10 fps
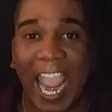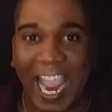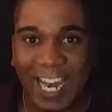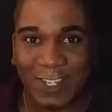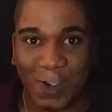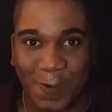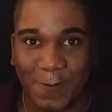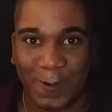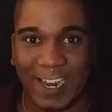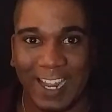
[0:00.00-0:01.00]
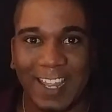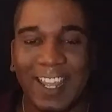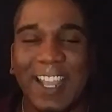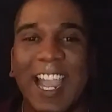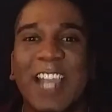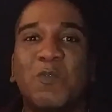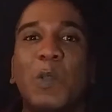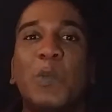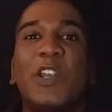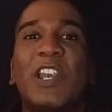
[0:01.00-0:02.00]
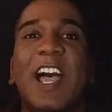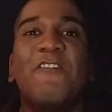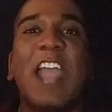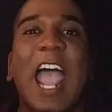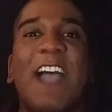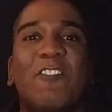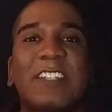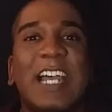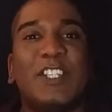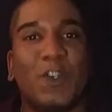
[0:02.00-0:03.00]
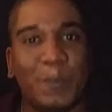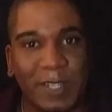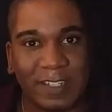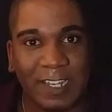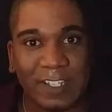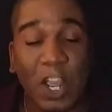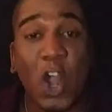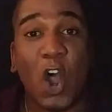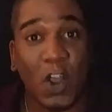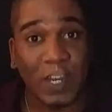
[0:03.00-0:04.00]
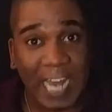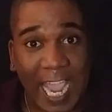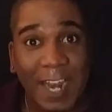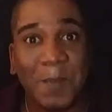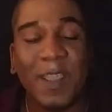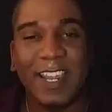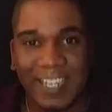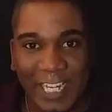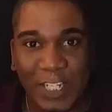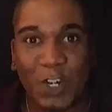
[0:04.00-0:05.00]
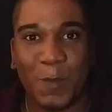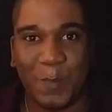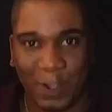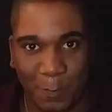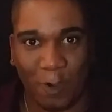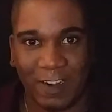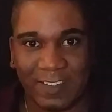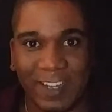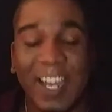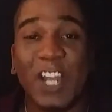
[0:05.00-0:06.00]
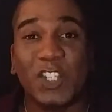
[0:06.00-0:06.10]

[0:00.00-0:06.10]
and toll free. Guys, we would love to advertise your business on Light Up digital billboards.